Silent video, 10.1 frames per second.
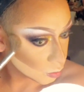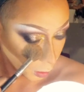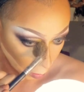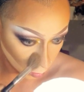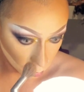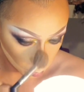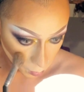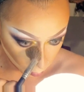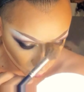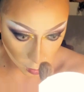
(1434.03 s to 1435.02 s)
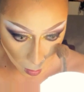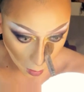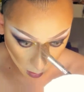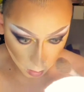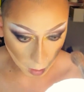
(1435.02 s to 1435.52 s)
off, you
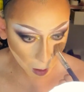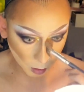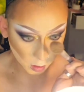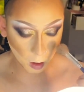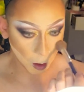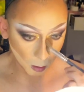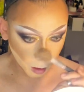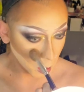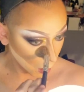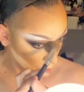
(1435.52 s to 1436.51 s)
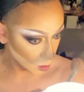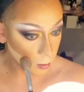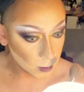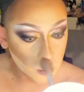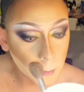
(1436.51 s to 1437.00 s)
remove the
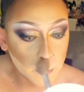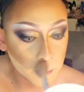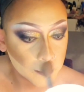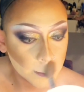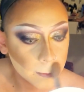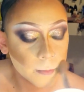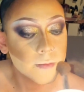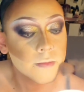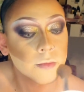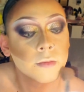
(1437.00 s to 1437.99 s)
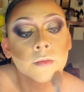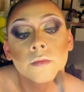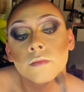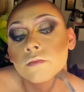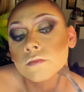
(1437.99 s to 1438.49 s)
entire powder. You
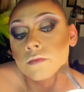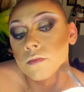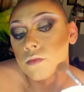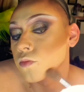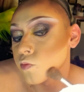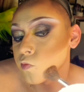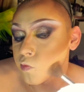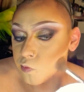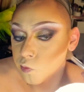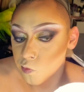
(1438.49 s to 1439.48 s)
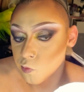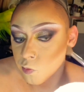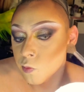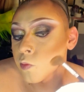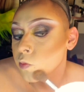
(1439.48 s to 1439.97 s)
don't want to do that. You just
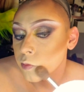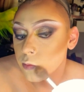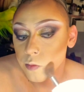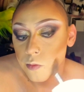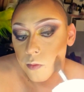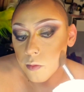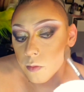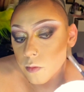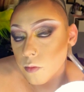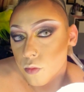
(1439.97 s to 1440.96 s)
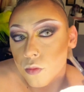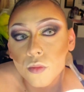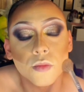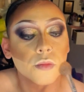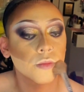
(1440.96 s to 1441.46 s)
want to leave some in
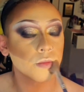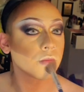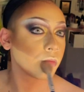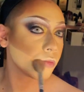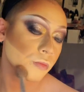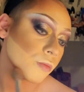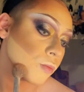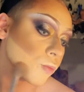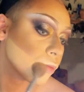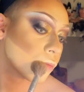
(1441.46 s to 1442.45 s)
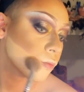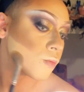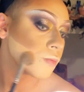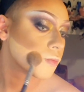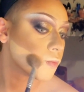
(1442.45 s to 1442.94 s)
there. Do it very,
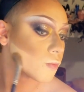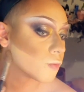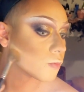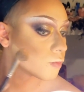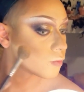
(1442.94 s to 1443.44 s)
very lightly.